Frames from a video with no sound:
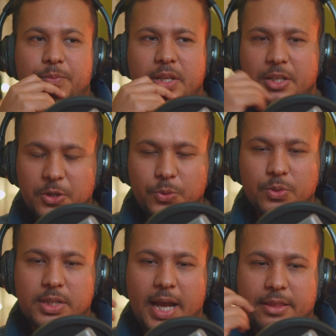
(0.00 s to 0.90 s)

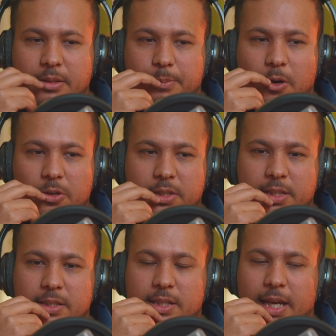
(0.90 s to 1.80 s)
news and the
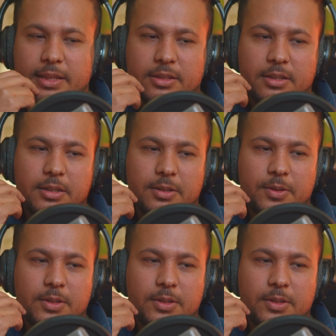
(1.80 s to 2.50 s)
politics and the